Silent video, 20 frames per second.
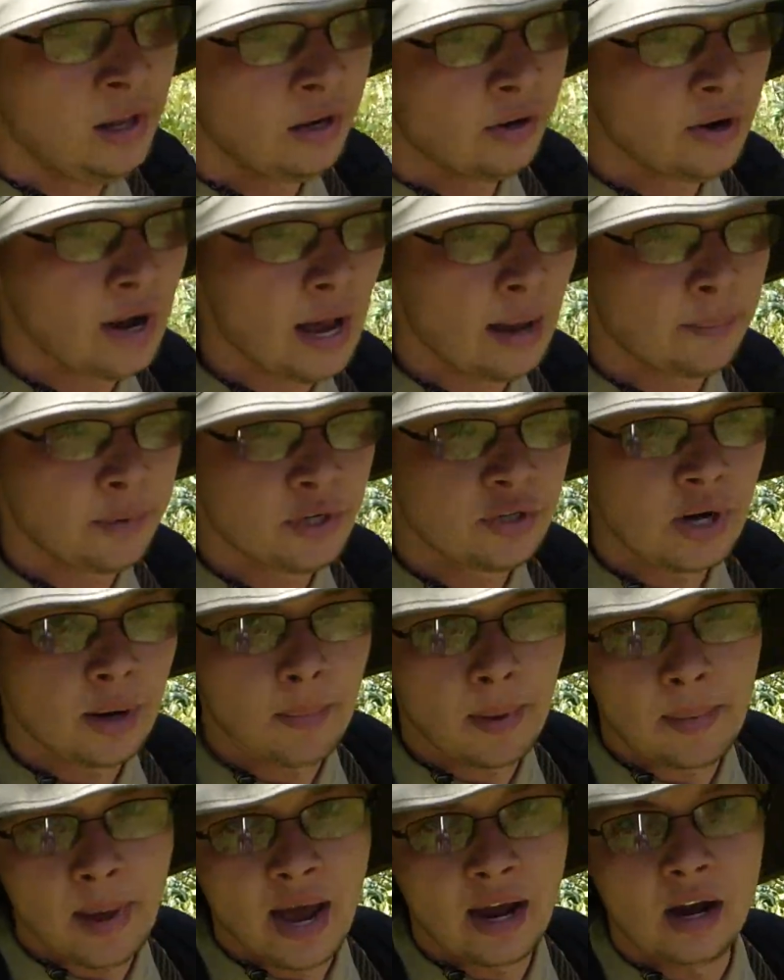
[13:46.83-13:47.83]
Right, I'm going to drop
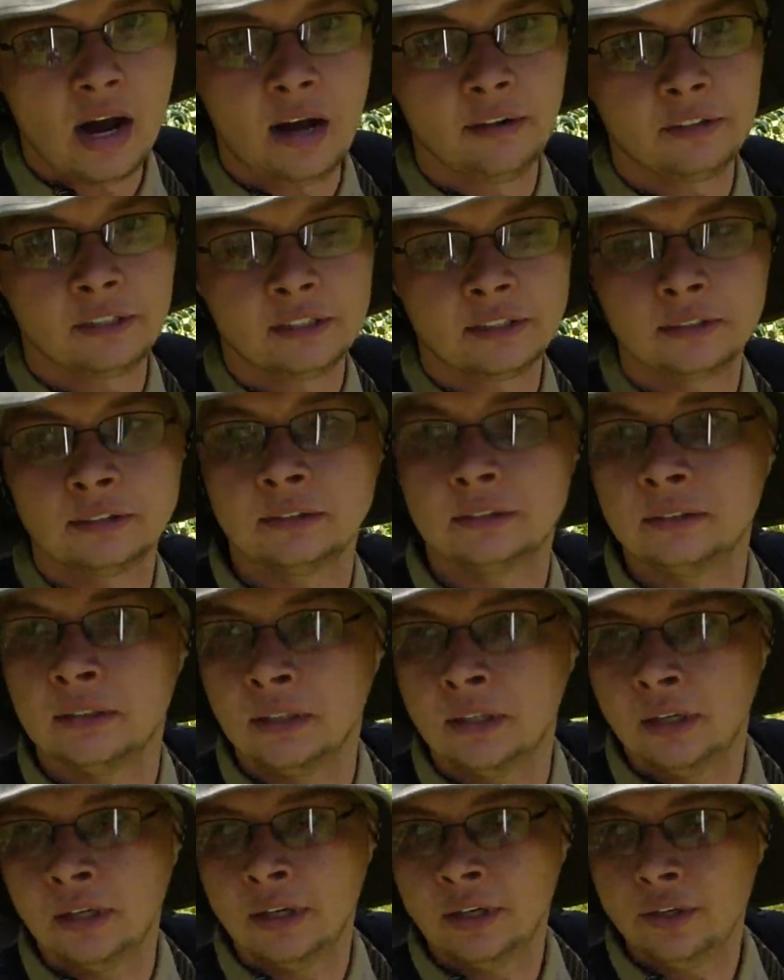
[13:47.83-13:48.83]
my bag off,
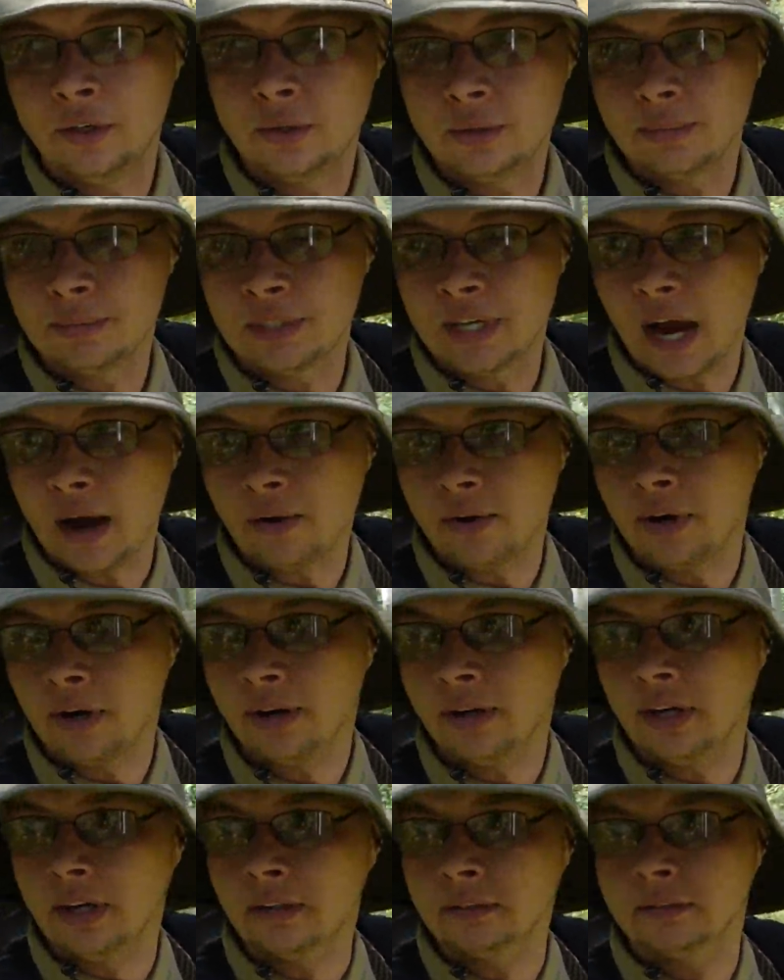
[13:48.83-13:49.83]
do some scouting around
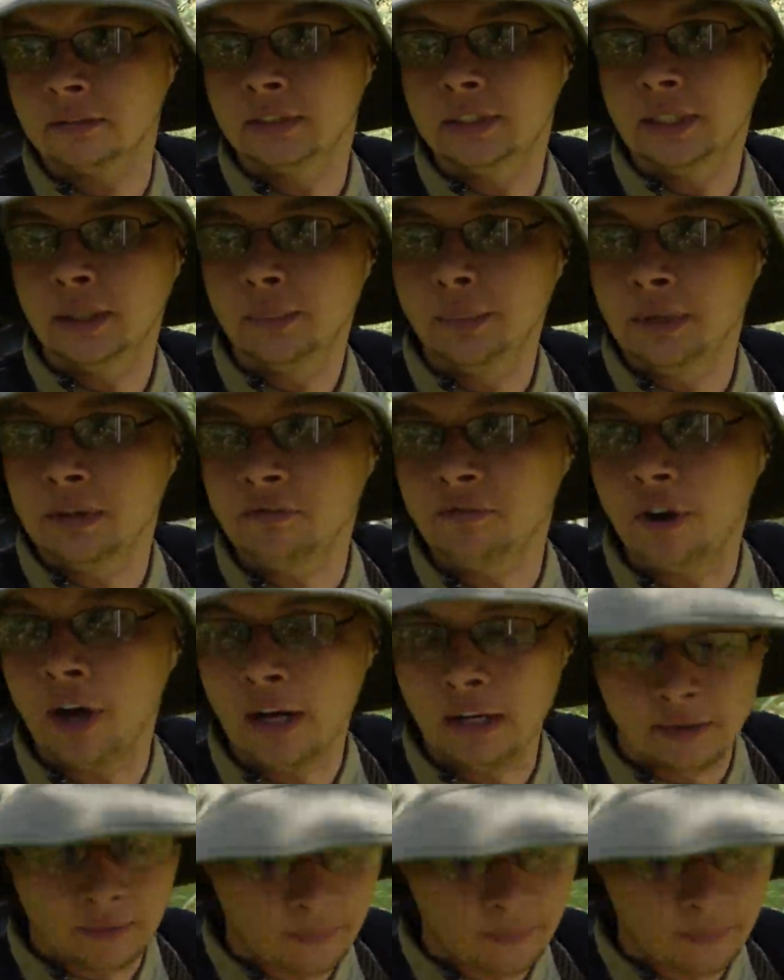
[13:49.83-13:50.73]
here, see what we can find.